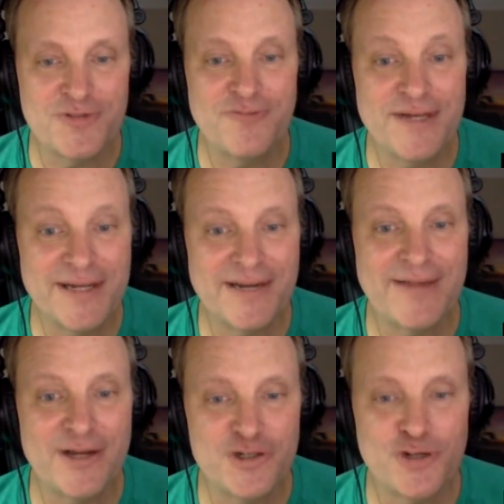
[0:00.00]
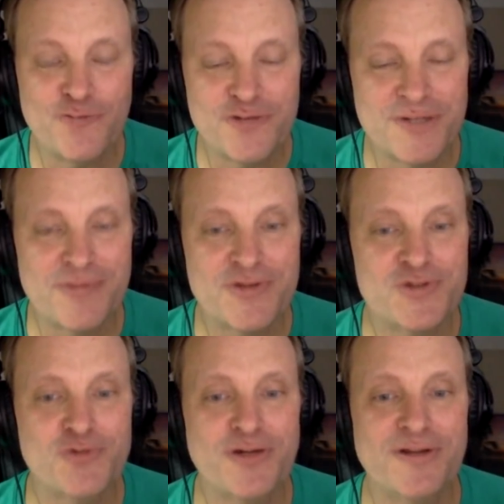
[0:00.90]
to feed into that show for some of the
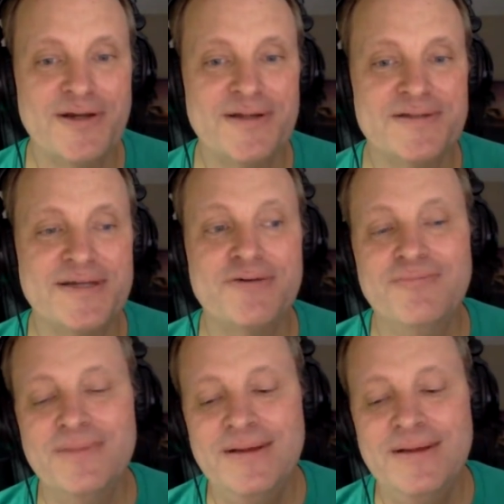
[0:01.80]
storylines. Now,